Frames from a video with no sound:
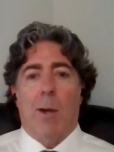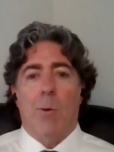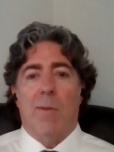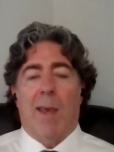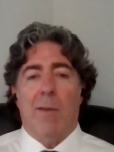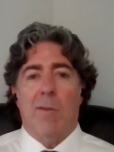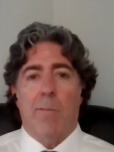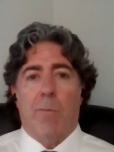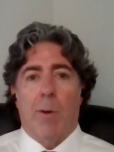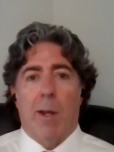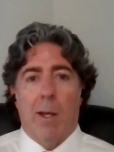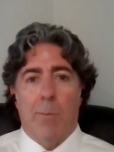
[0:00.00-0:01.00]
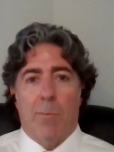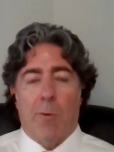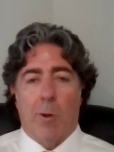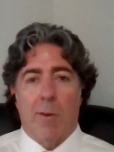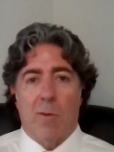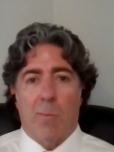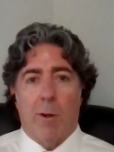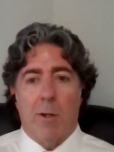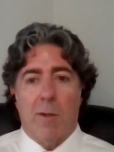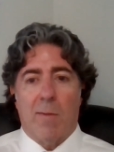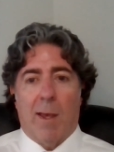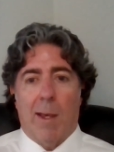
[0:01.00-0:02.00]
I was asking for help during this
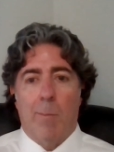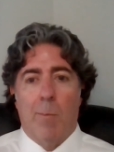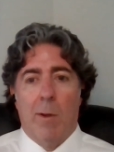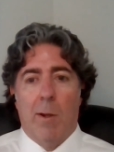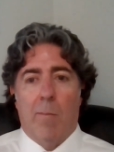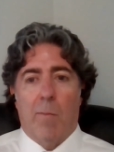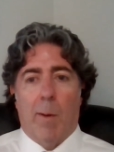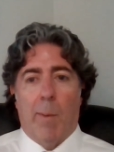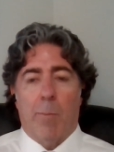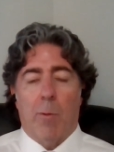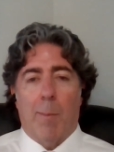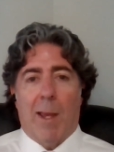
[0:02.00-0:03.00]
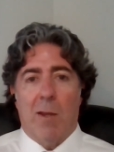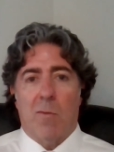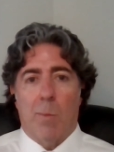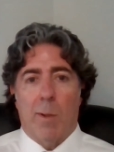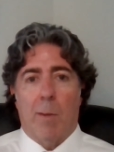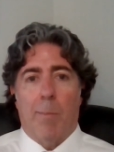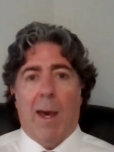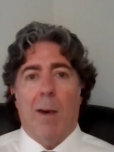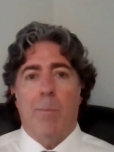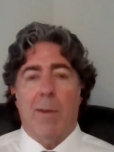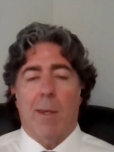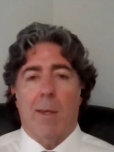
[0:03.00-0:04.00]
period of time from upper management
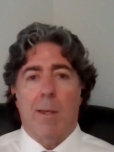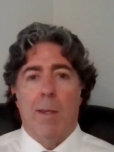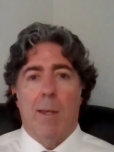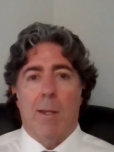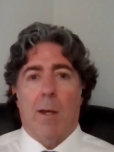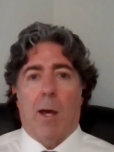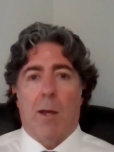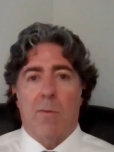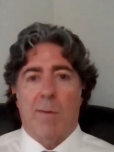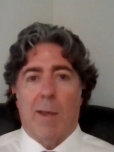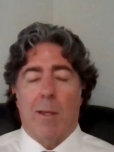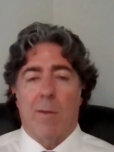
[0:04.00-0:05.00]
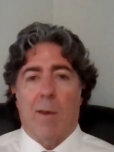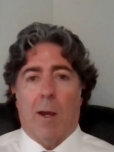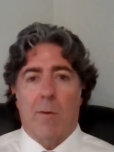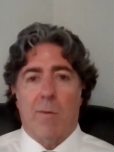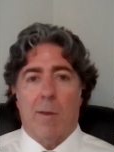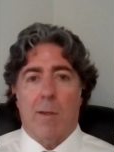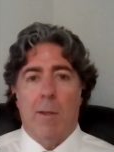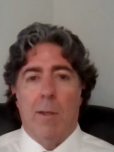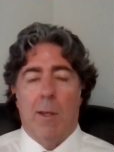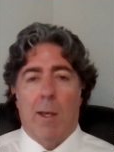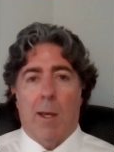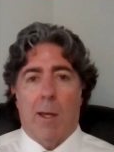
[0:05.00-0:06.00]
about being in a hostile and toxic
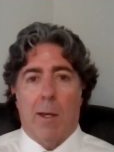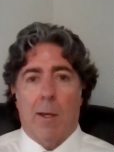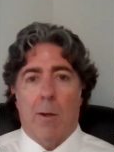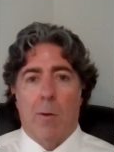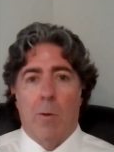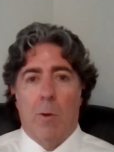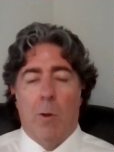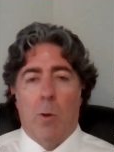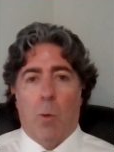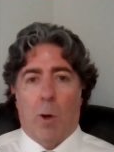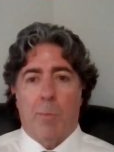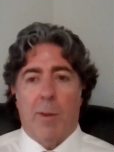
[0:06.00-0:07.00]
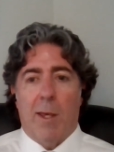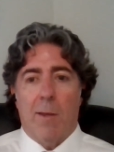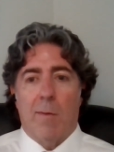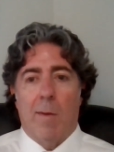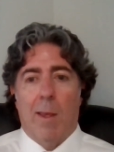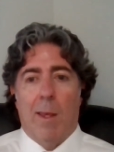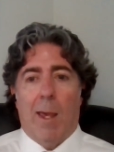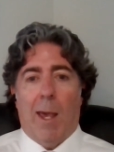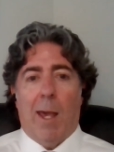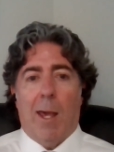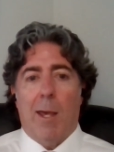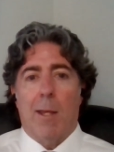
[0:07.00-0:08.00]
uh, workplace,
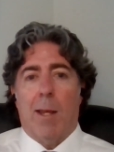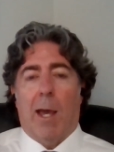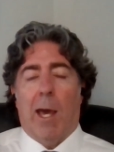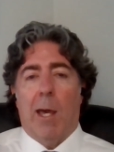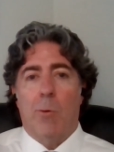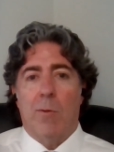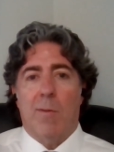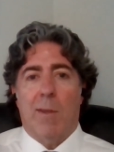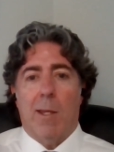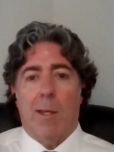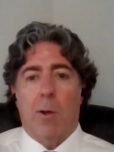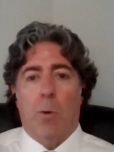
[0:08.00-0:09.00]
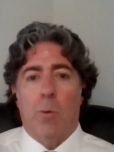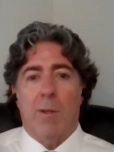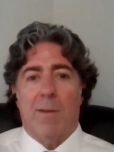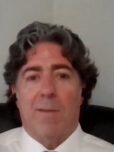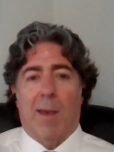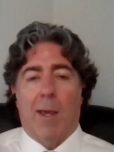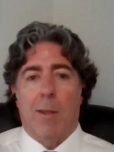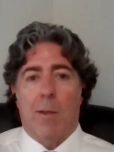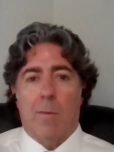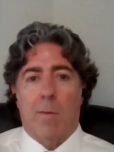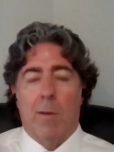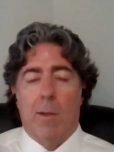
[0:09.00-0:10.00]
and I was getting only
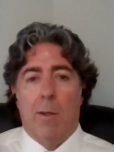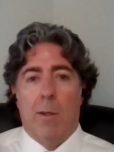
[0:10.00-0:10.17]
silence.